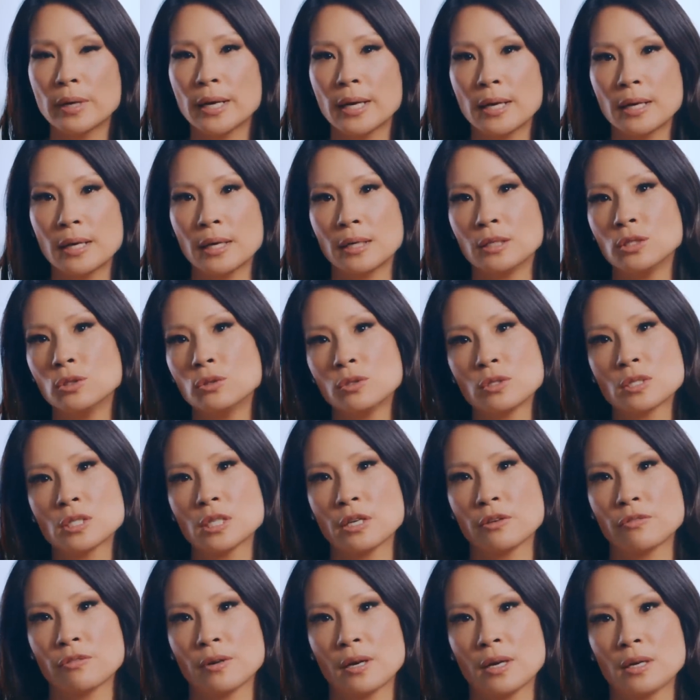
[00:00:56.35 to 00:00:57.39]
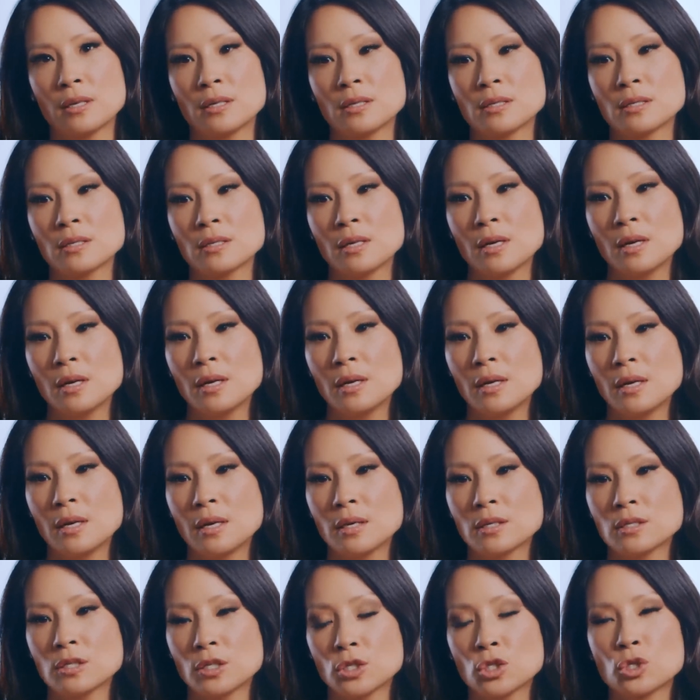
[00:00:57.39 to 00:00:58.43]
way and UNICEF has
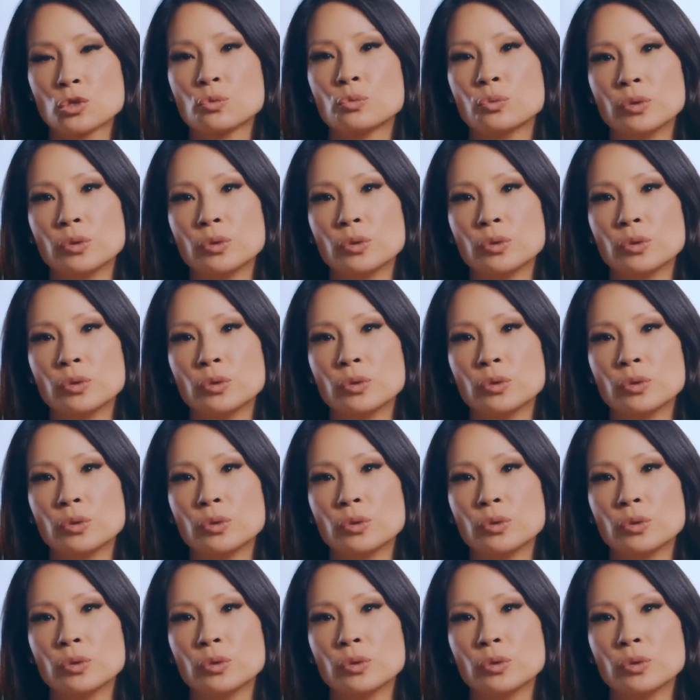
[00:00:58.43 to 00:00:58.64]
such